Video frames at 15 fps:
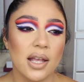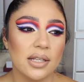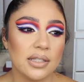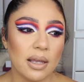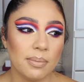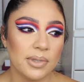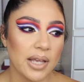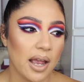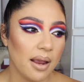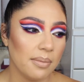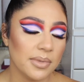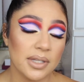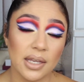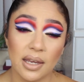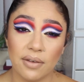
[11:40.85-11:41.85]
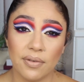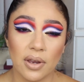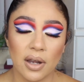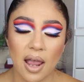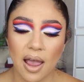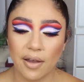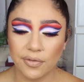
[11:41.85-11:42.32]
sometimes
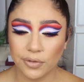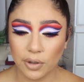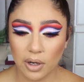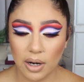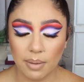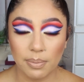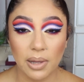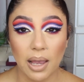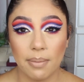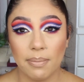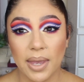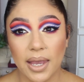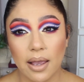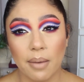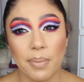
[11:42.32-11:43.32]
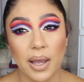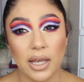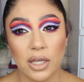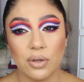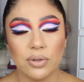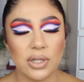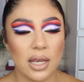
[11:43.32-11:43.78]
even after I apply makeup, I
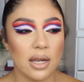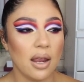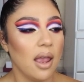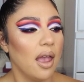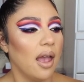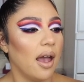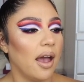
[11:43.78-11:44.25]
use it.